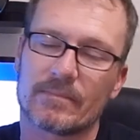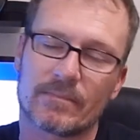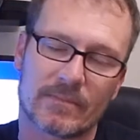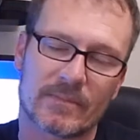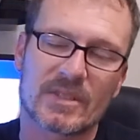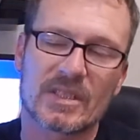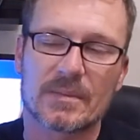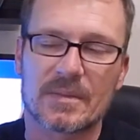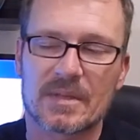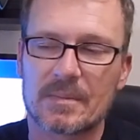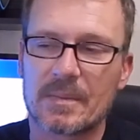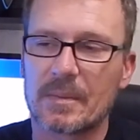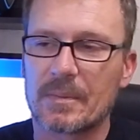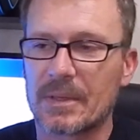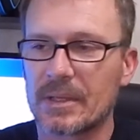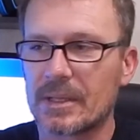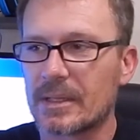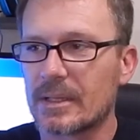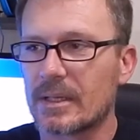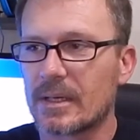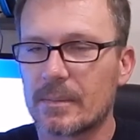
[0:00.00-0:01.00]
Seems to be
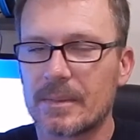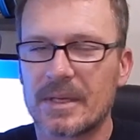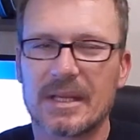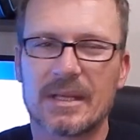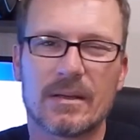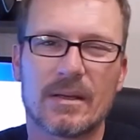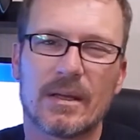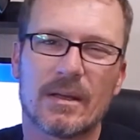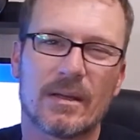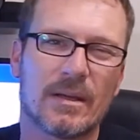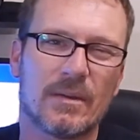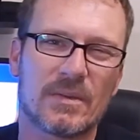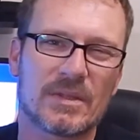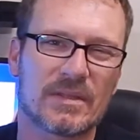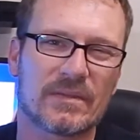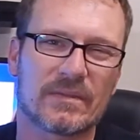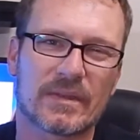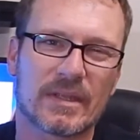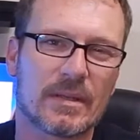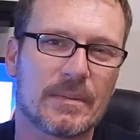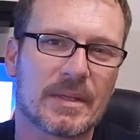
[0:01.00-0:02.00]
pretty good. I mean, it was
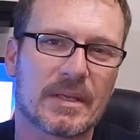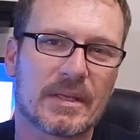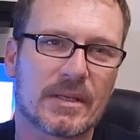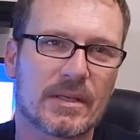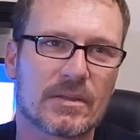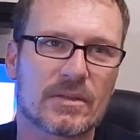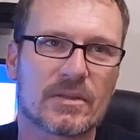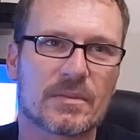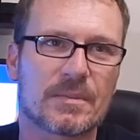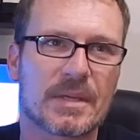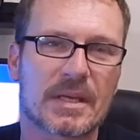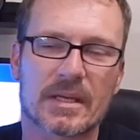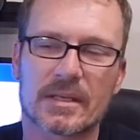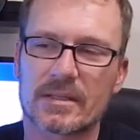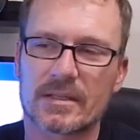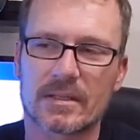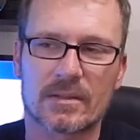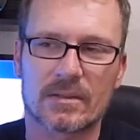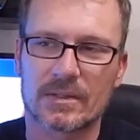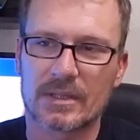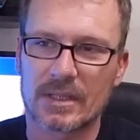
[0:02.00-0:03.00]
of limited use because
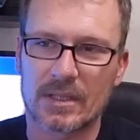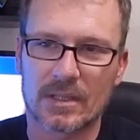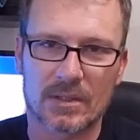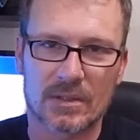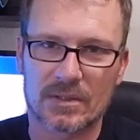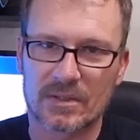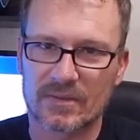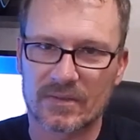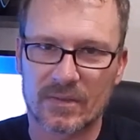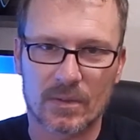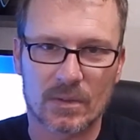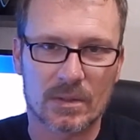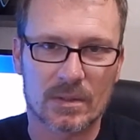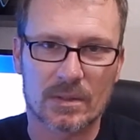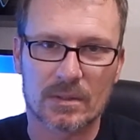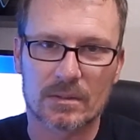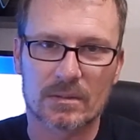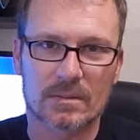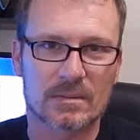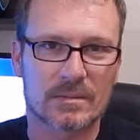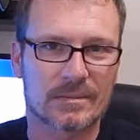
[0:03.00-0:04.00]
it only goes
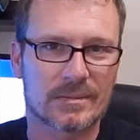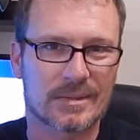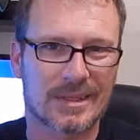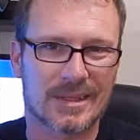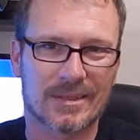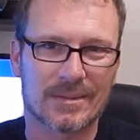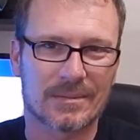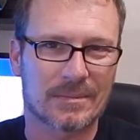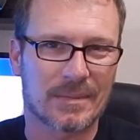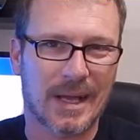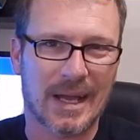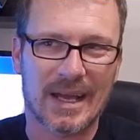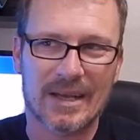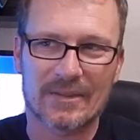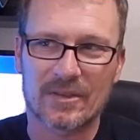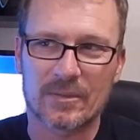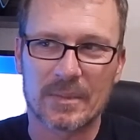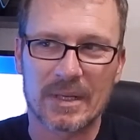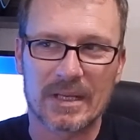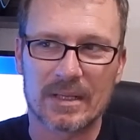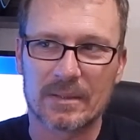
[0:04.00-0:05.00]
for, half a
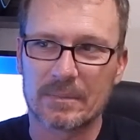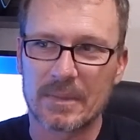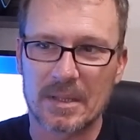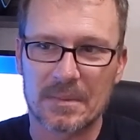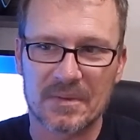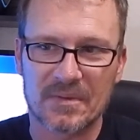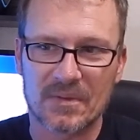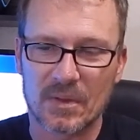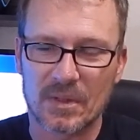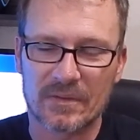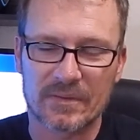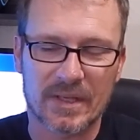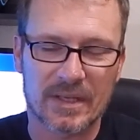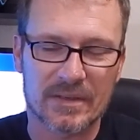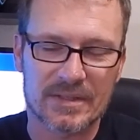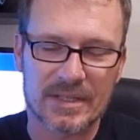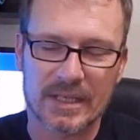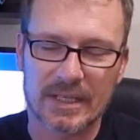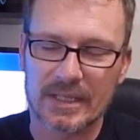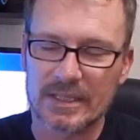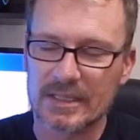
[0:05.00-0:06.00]
minute, maybe 45
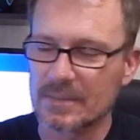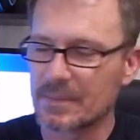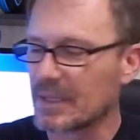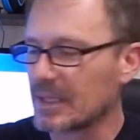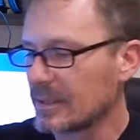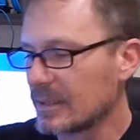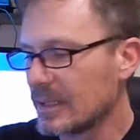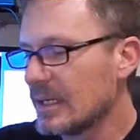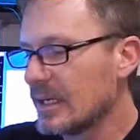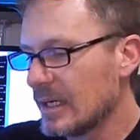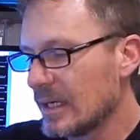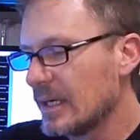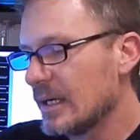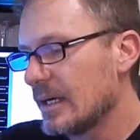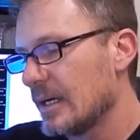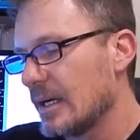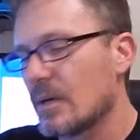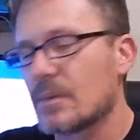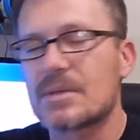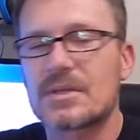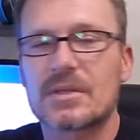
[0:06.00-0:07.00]
seconds, but
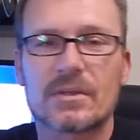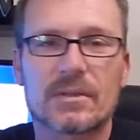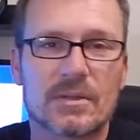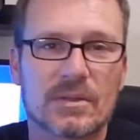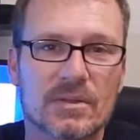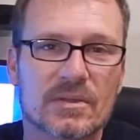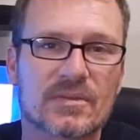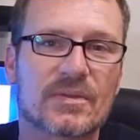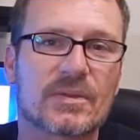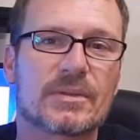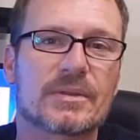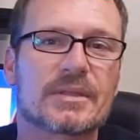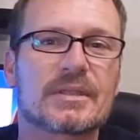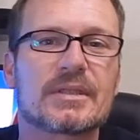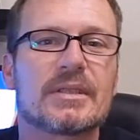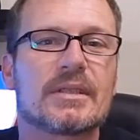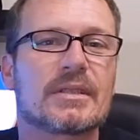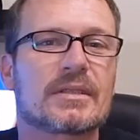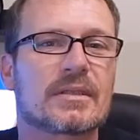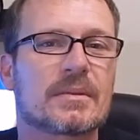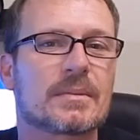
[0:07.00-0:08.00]
it was still useful in
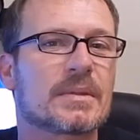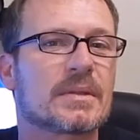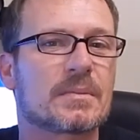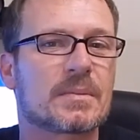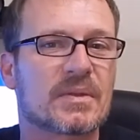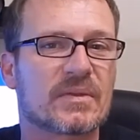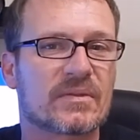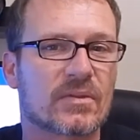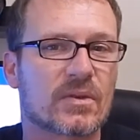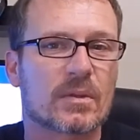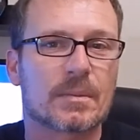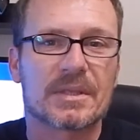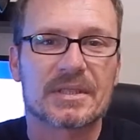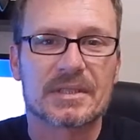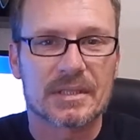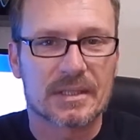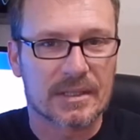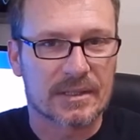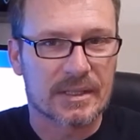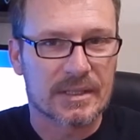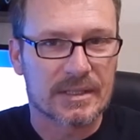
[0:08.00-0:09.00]
seeing some of the performance
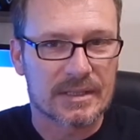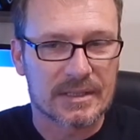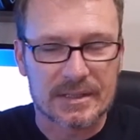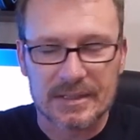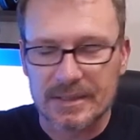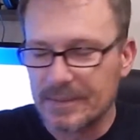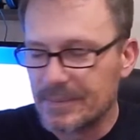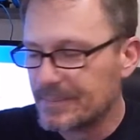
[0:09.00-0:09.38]
increases.